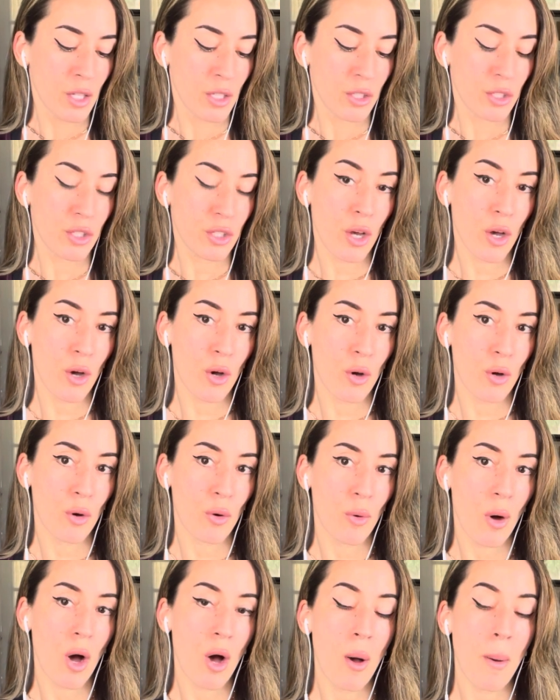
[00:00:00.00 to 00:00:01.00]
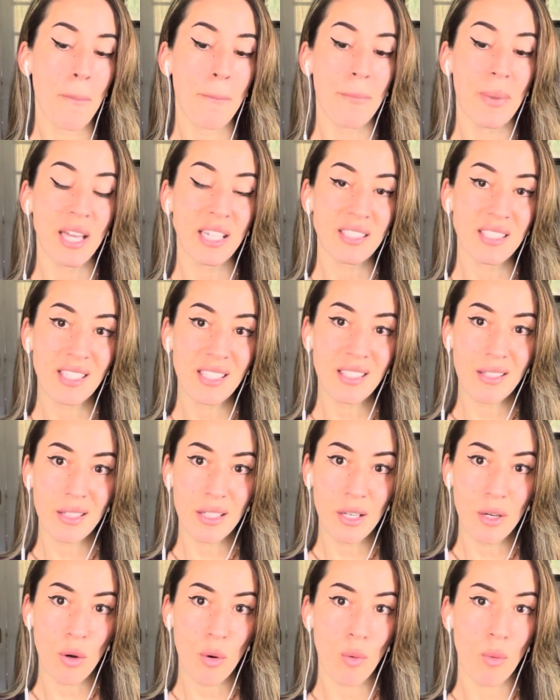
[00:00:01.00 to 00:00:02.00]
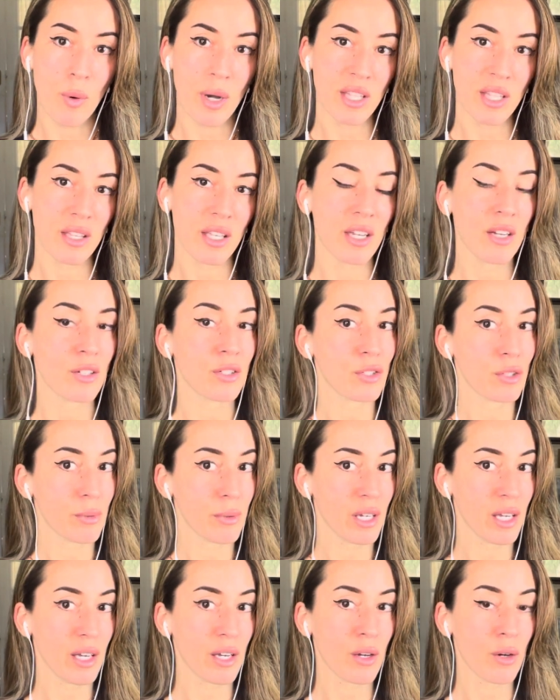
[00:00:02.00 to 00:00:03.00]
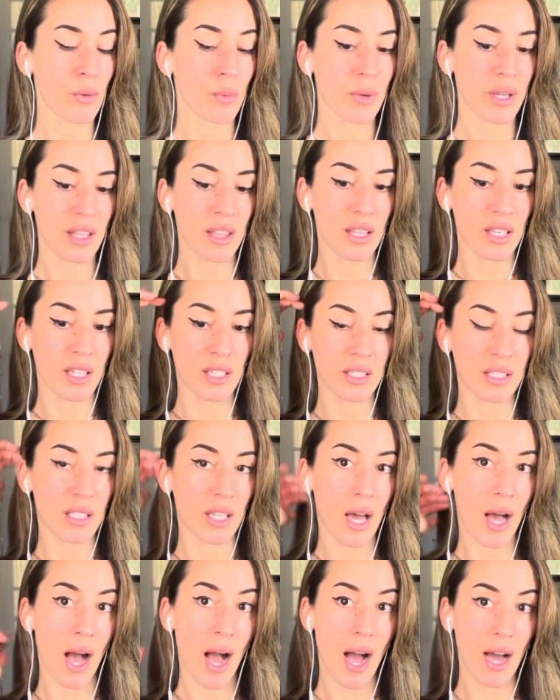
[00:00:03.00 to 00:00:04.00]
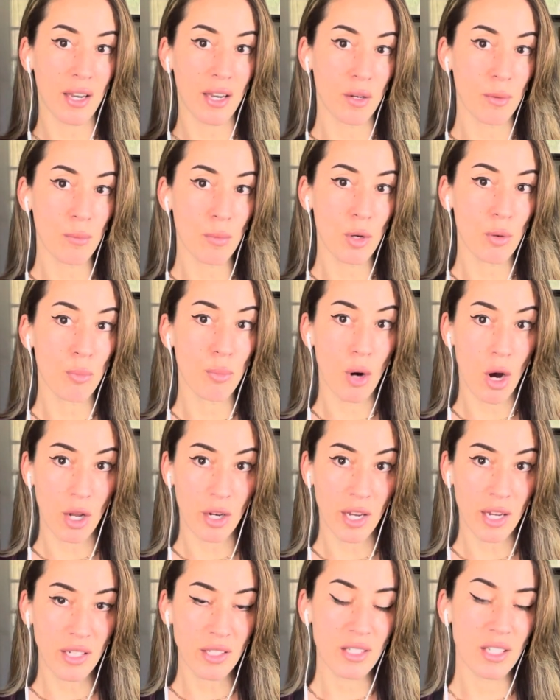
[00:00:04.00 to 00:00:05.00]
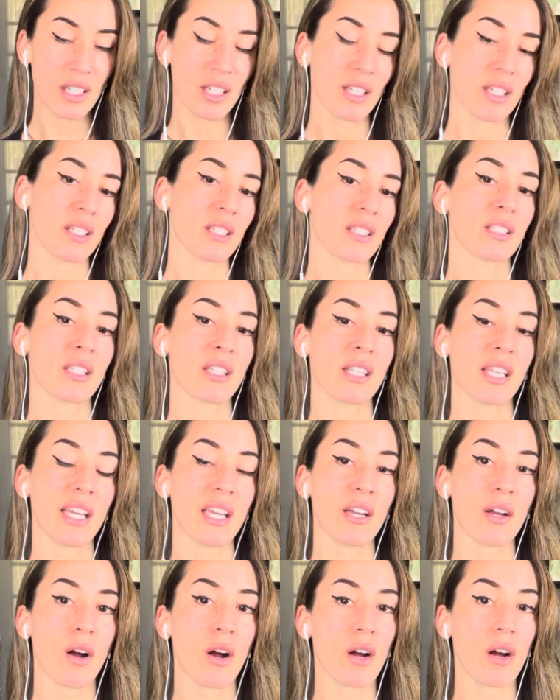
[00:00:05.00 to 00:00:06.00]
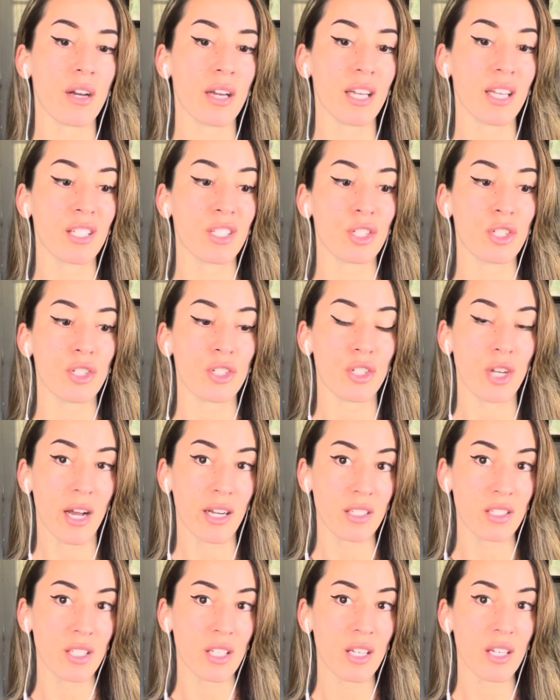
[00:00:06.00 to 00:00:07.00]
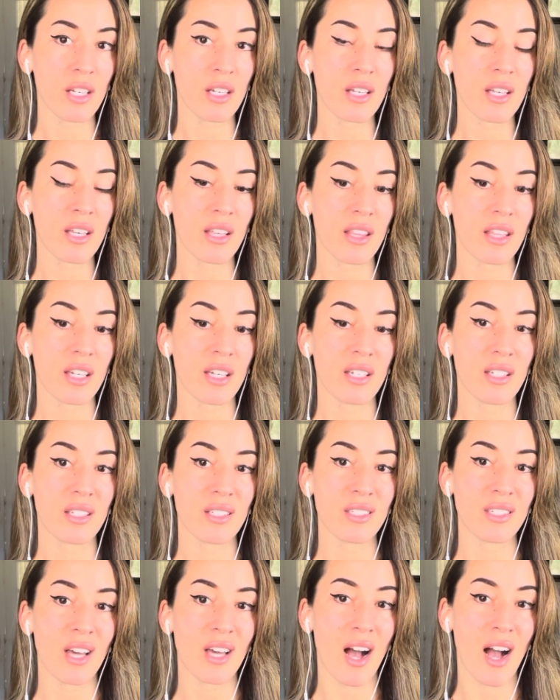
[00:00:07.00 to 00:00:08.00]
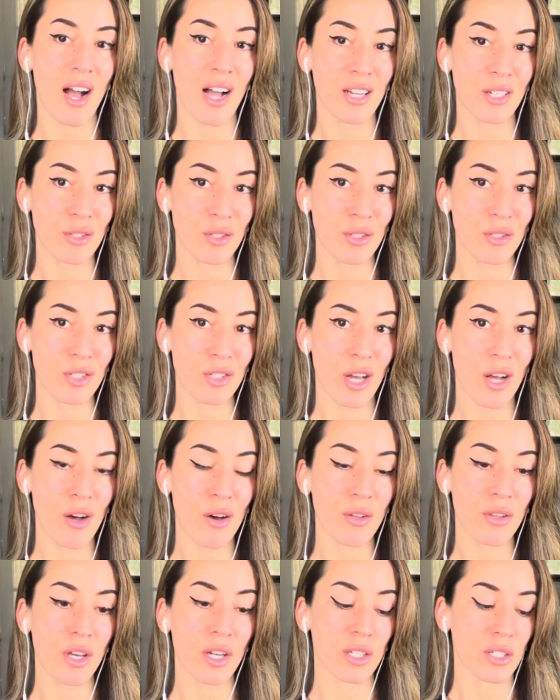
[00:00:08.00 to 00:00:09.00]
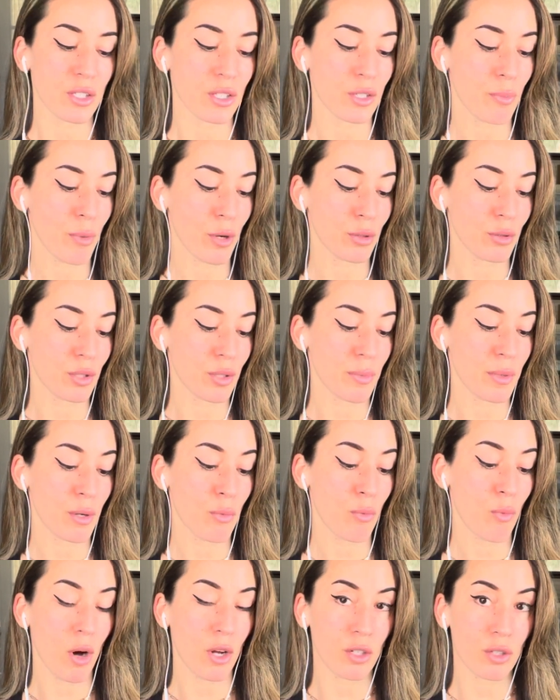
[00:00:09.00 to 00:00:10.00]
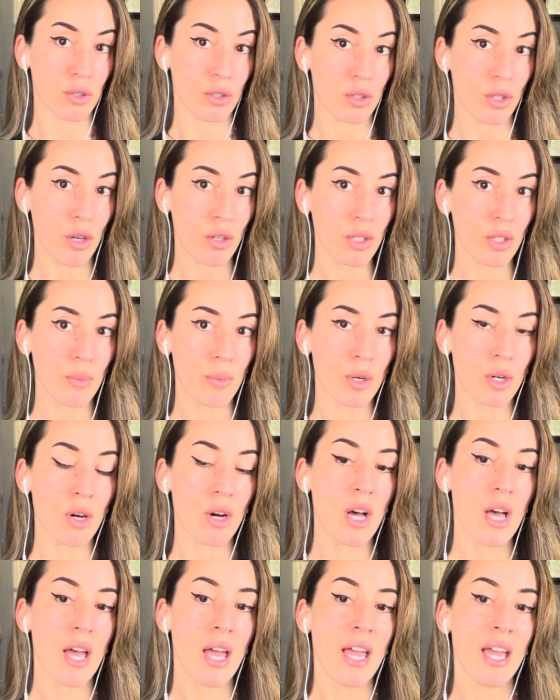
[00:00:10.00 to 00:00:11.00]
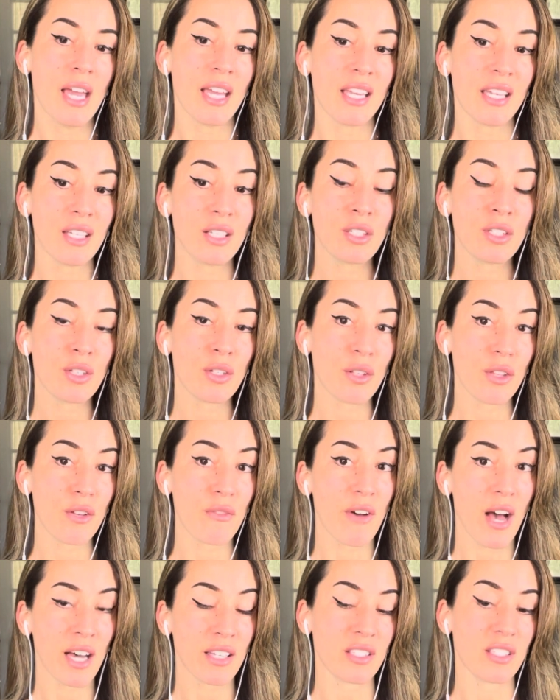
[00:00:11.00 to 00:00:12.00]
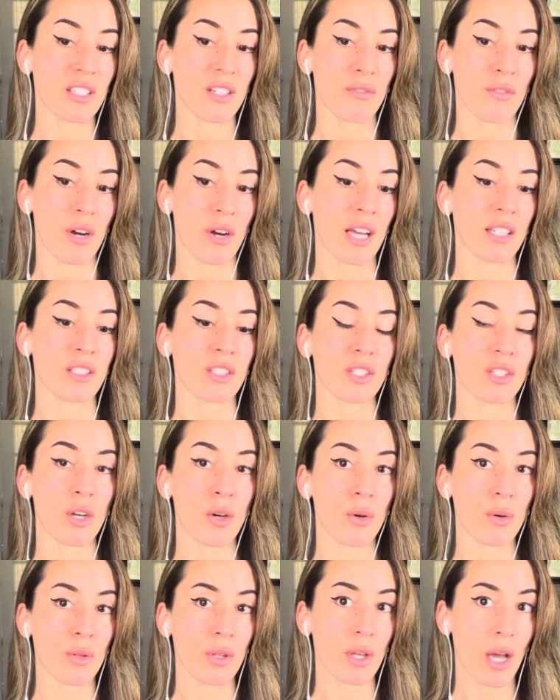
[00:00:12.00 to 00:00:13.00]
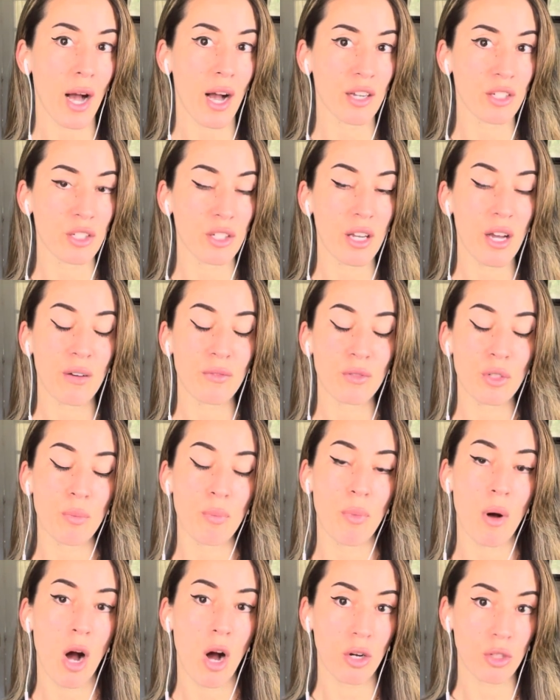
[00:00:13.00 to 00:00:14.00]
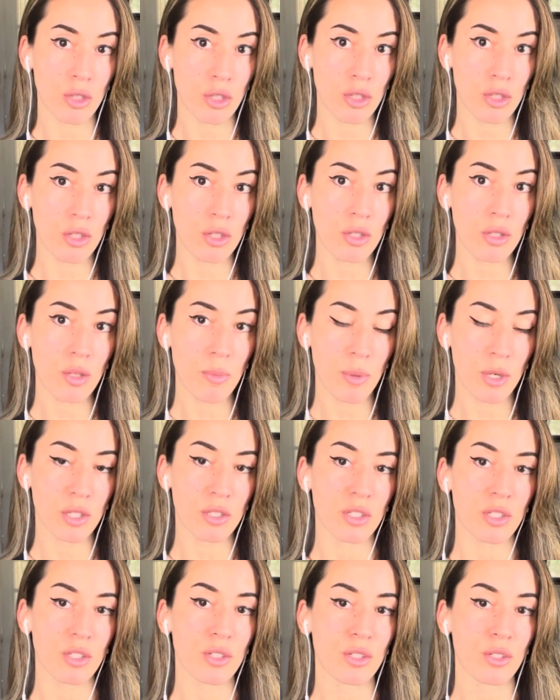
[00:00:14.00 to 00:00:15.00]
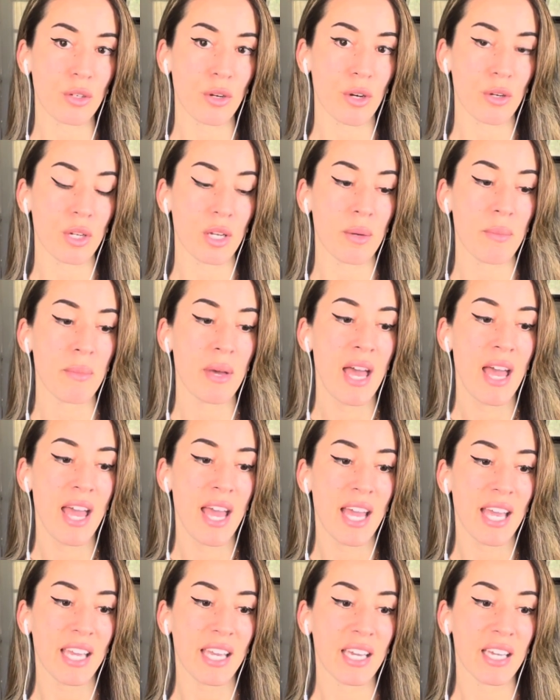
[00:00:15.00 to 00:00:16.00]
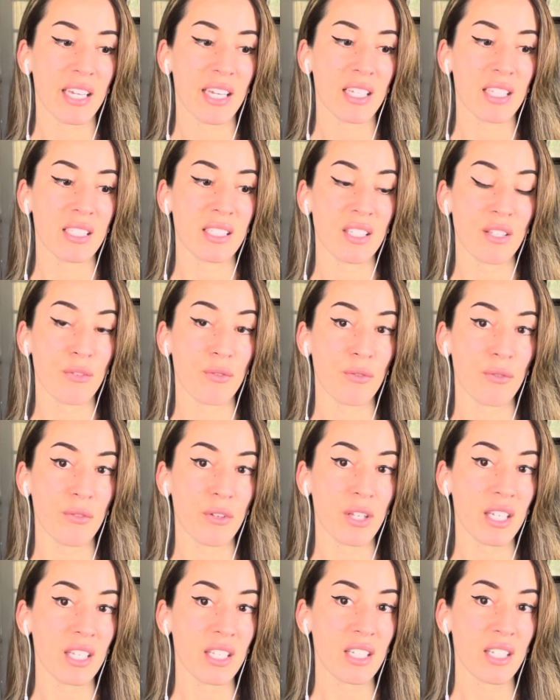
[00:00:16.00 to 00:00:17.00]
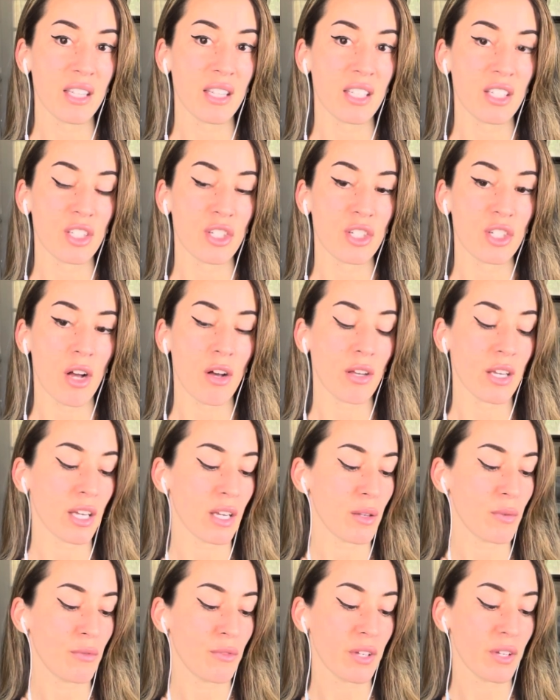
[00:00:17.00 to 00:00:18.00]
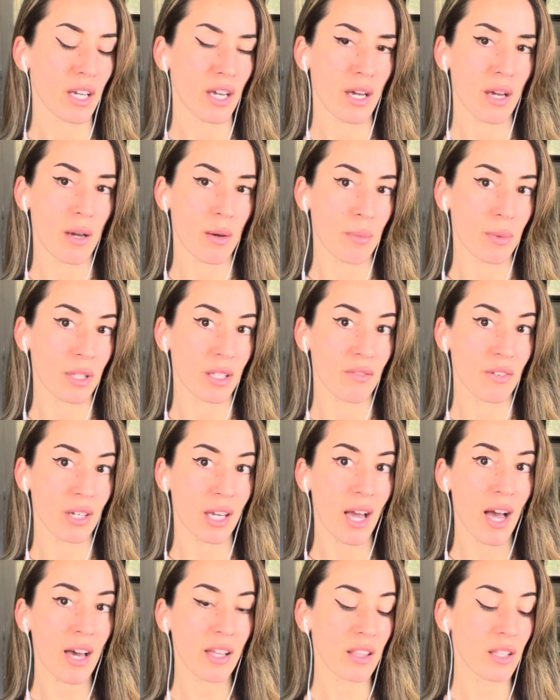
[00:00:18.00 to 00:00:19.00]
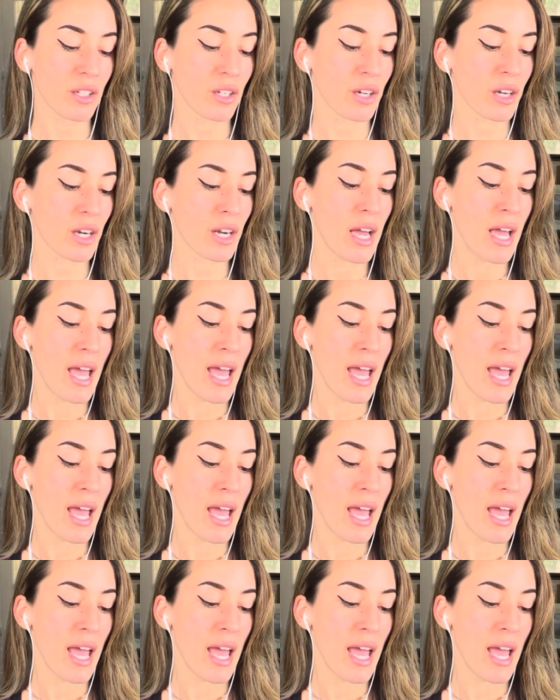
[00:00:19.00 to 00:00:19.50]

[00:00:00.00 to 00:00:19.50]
So basically, what they are doing with this Adam product is they are injecting this hydrogel that is supposed to be water soluble into the vas deferens. So they actually have to puncture the person's scrotum and feed this gel in via, I believe, a catheter.